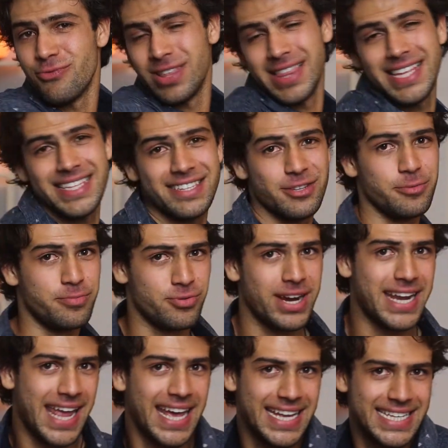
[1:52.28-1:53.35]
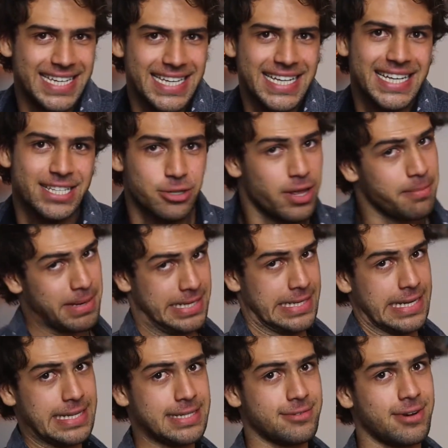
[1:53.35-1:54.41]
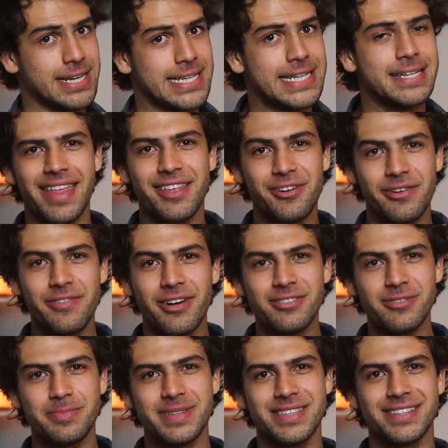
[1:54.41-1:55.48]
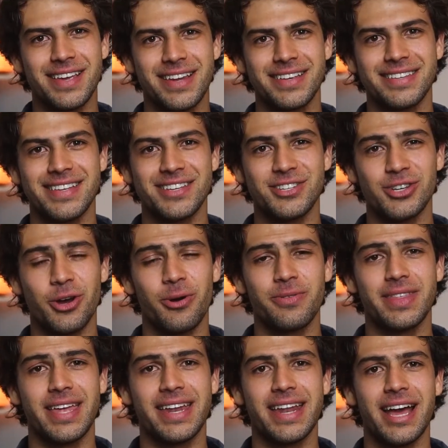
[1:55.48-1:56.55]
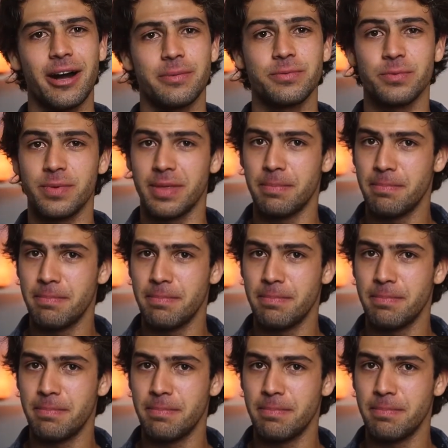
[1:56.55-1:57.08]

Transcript: relates to brain aging. So that makes sense, right? And there have also been studies that show that it helps with